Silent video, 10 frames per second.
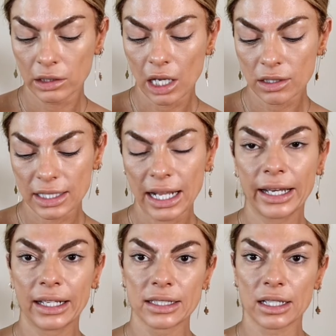
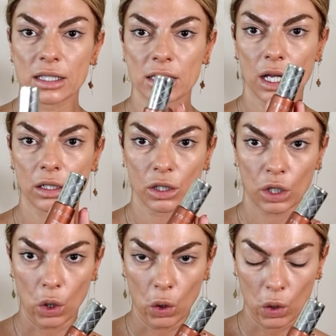densilliss Sun
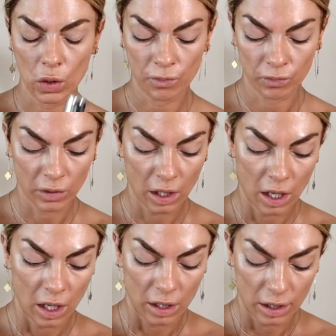Glow.
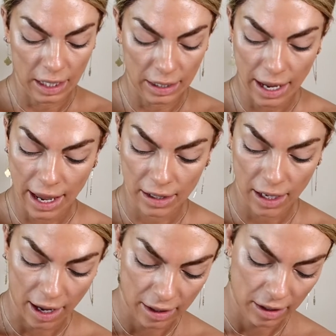Then
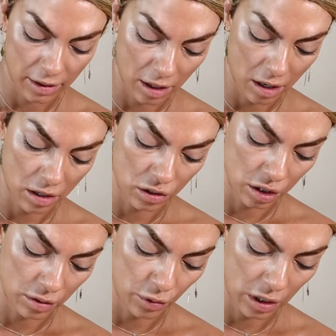again I
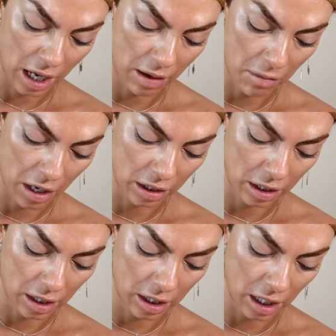just put in my
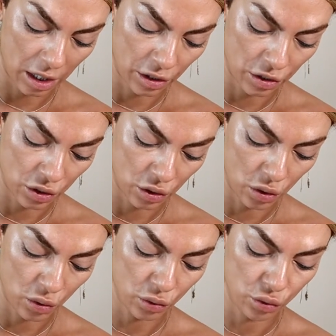dish
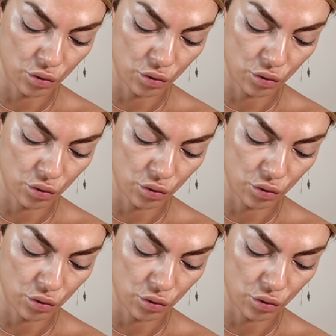2